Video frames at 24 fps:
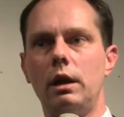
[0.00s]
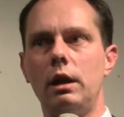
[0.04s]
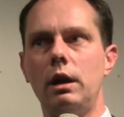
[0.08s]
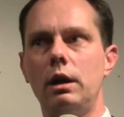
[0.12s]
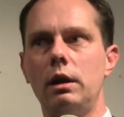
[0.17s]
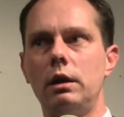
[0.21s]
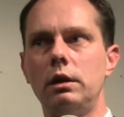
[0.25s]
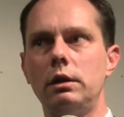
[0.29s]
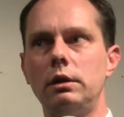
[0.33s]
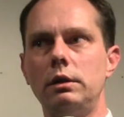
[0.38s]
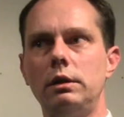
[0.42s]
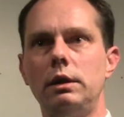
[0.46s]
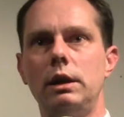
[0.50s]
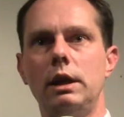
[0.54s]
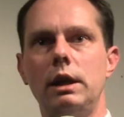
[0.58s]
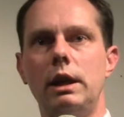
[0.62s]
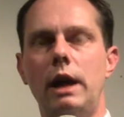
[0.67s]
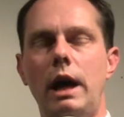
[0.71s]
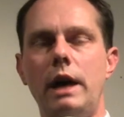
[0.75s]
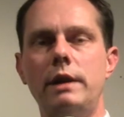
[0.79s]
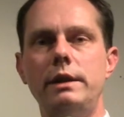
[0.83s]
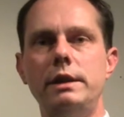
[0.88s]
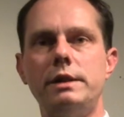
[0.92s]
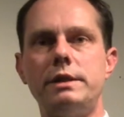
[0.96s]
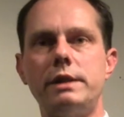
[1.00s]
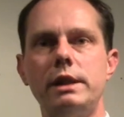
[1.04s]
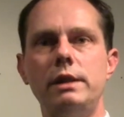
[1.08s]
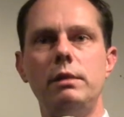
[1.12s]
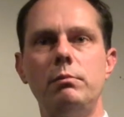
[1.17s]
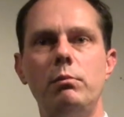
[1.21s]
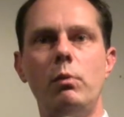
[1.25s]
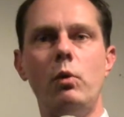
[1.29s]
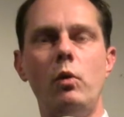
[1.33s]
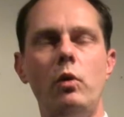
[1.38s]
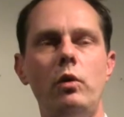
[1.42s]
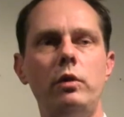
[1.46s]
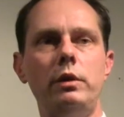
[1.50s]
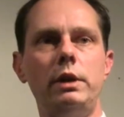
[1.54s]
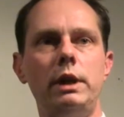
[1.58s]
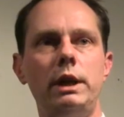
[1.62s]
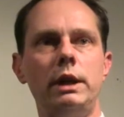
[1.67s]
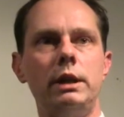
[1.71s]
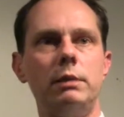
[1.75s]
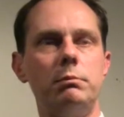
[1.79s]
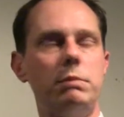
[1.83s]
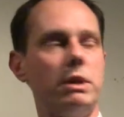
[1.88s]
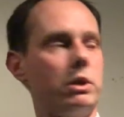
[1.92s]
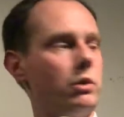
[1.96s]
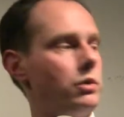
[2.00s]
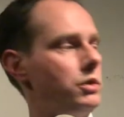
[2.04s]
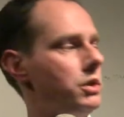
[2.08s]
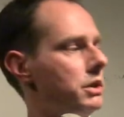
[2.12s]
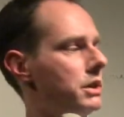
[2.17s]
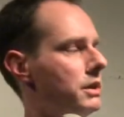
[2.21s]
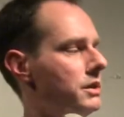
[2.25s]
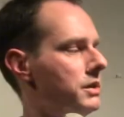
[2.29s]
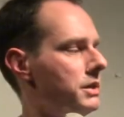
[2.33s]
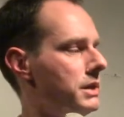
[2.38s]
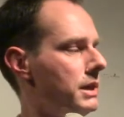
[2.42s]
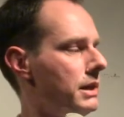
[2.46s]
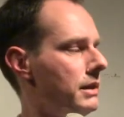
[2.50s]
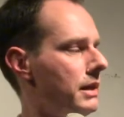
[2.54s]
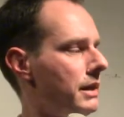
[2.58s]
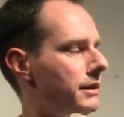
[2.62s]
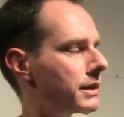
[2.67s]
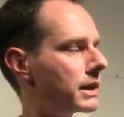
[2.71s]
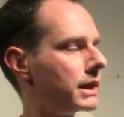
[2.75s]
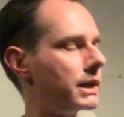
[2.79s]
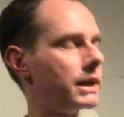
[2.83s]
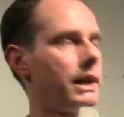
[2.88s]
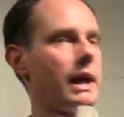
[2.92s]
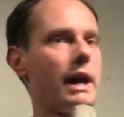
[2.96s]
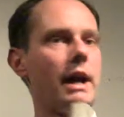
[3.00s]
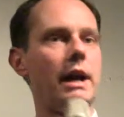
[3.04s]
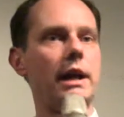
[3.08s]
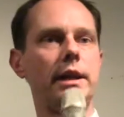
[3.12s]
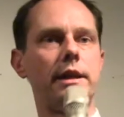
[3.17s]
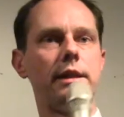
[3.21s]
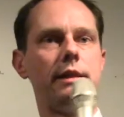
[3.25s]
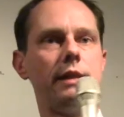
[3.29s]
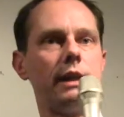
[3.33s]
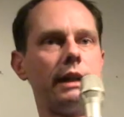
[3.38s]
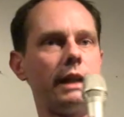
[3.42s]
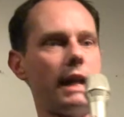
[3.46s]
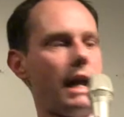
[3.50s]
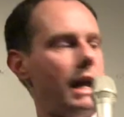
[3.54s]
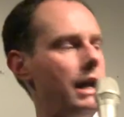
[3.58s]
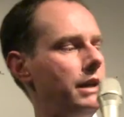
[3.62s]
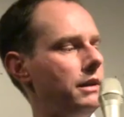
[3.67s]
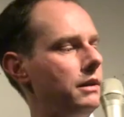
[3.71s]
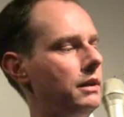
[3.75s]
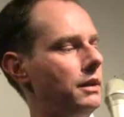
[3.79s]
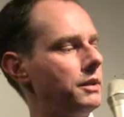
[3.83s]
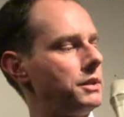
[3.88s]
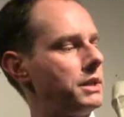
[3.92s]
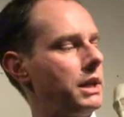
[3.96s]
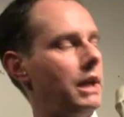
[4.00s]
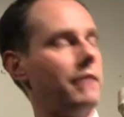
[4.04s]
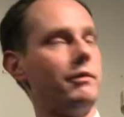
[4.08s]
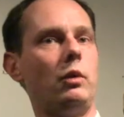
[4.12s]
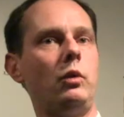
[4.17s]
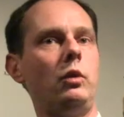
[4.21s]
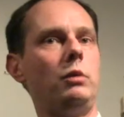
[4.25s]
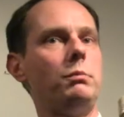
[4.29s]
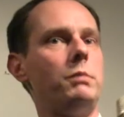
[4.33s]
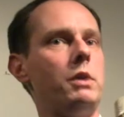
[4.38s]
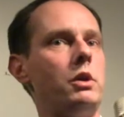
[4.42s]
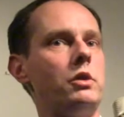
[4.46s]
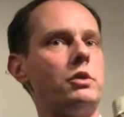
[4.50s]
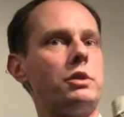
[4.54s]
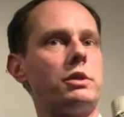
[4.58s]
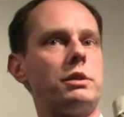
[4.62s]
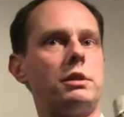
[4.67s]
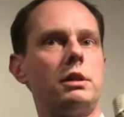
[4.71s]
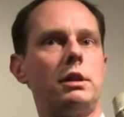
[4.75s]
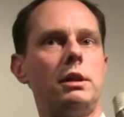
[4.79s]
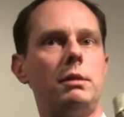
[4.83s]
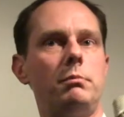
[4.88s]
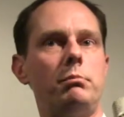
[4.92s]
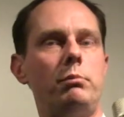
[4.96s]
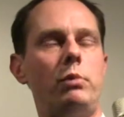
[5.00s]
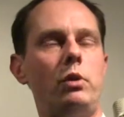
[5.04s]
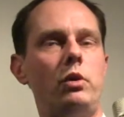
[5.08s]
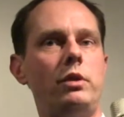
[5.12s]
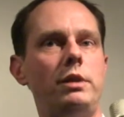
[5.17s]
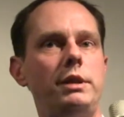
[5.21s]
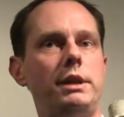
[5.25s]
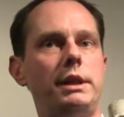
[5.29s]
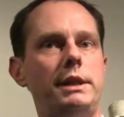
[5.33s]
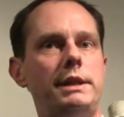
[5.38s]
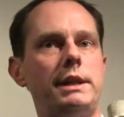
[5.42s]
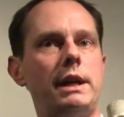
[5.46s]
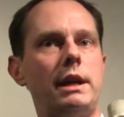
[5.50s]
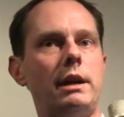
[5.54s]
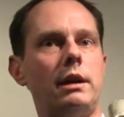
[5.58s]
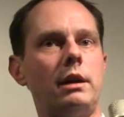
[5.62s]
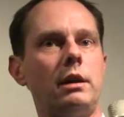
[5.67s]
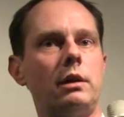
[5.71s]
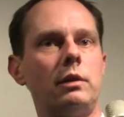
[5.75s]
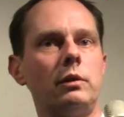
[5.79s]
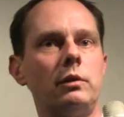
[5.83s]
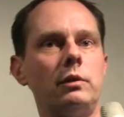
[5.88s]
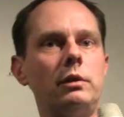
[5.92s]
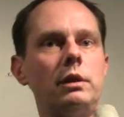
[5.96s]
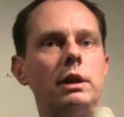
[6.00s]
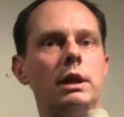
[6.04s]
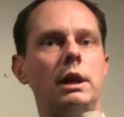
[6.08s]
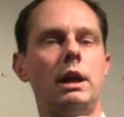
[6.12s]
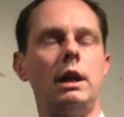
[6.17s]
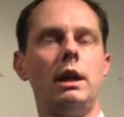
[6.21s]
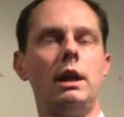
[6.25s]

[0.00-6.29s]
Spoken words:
And it's in the morning, because you can see that the candles have almost burned down.